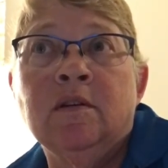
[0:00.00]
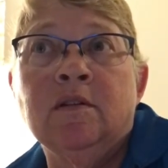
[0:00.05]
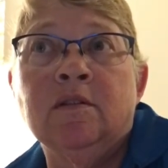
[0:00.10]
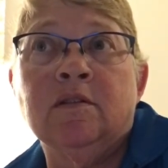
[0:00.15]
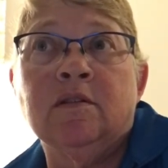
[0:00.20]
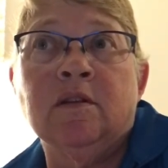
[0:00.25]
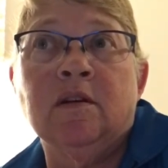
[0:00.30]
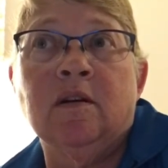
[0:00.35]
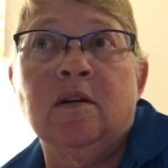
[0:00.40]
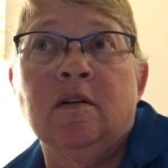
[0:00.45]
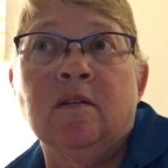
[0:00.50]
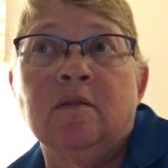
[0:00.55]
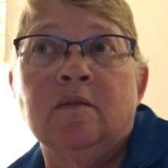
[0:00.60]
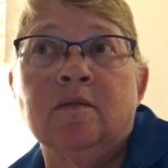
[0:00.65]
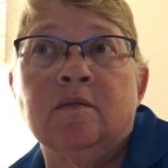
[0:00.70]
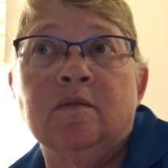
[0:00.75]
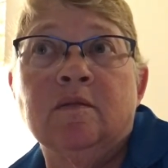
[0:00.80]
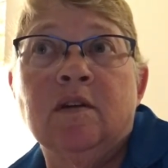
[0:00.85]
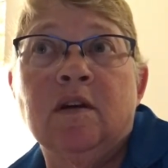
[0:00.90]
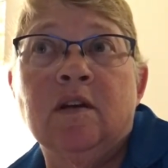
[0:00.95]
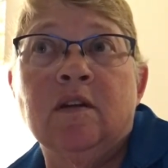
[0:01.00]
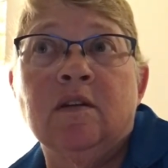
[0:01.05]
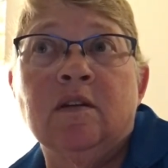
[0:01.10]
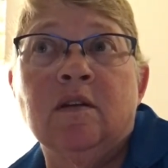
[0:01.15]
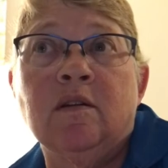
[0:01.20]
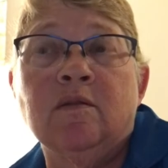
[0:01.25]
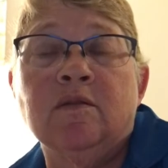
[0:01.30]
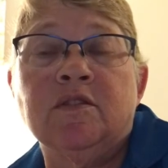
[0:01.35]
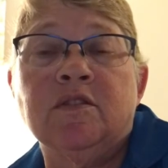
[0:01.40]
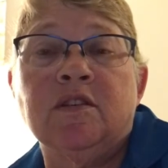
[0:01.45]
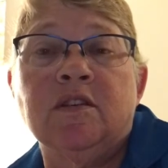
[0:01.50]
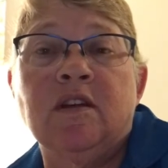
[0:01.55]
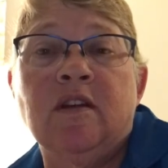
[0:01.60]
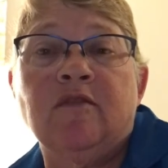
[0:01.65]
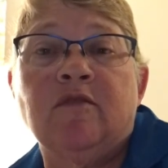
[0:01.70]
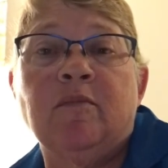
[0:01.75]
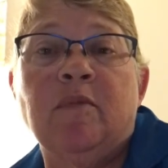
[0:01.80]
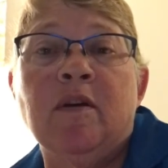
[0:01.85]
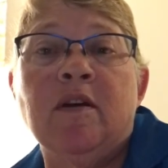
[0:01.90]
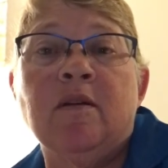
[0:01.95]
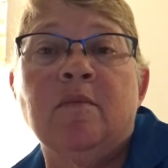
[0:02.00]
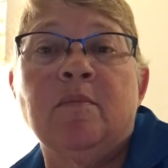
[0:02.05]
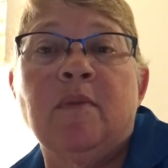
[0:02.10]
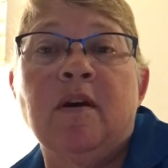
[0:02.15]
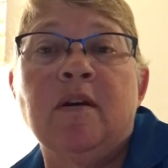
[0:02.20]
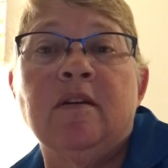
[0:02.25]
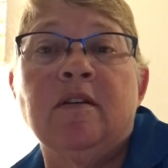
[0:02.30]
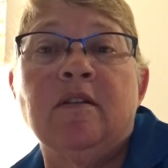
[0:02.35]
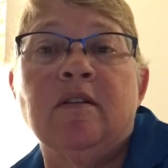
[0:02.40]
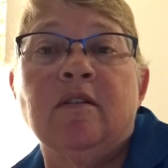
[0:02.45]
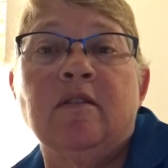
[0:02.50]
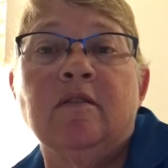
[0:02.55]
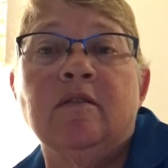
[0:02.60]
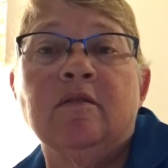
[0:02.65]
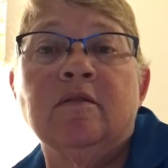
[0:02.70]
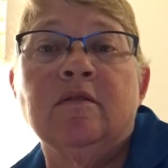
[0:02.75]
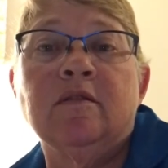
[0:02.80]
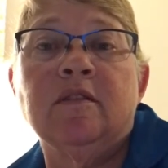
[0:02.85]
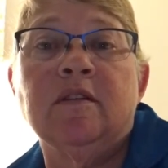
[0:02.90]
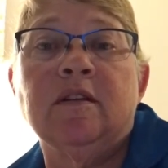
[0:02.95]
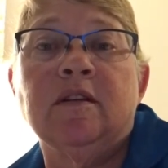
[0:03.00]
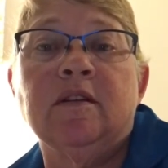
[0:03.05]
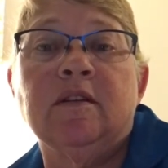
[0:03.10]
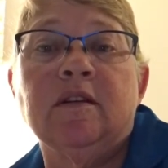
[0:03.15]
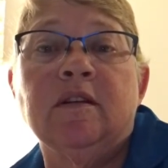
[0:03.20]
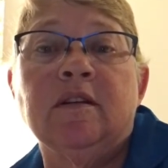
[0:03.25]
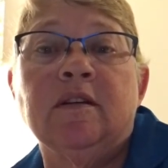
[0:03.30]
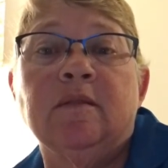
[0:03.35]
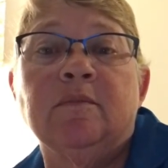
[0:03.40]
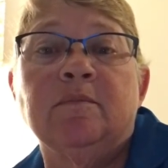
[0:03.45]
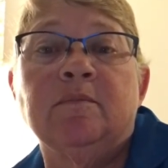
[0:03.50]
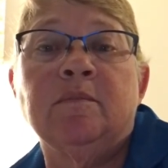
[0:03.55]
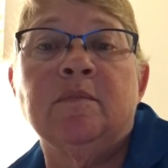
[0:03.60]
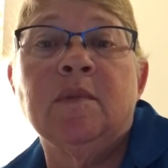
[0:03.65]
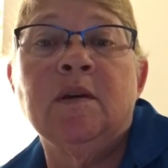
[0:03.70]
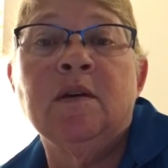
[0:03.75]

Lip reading: So I don't know. It's gonna have to play it by ear, and